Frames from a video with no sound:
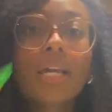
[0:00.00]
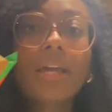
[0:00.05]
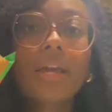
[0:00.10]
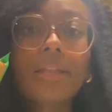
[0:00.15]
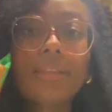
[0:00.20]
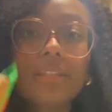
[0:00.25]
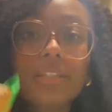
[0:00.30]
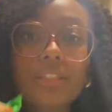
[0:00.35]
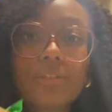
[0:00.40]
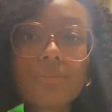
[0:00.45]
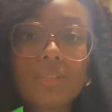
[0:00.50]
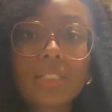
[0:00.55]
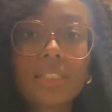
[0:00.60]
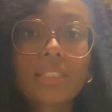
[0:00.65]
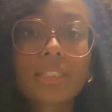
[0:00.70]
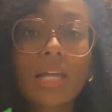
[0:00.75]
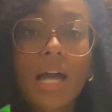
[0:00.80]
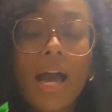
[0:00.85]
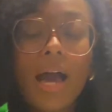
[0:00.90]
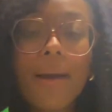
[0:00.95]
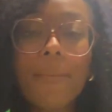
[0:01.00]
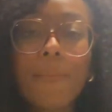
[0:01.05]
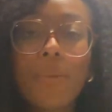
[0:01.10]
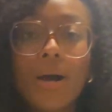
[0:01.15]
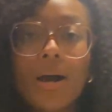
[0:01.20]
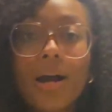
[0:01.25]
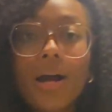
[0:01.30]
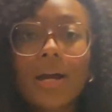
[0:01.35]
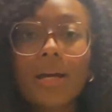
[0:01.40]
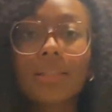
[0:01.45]
and this one is the hot
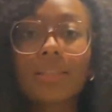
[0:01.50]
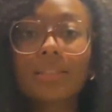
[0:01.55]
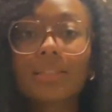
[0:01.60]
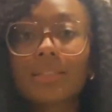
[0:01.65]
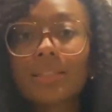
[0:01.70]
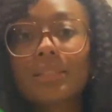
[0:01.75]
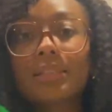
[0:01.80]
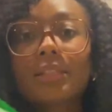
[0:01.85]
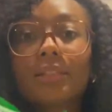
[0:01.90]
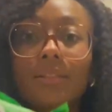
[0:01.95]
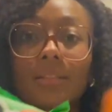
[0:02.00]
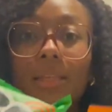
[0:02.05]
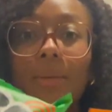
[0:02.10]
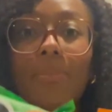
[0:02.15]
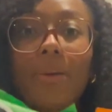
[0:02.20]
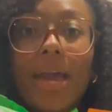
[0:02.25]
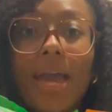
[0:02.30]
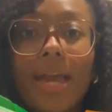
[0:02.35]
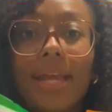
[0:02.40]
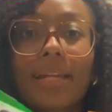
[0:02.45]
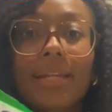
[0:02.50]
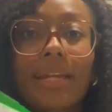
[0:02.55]
pot. This is literally Pat and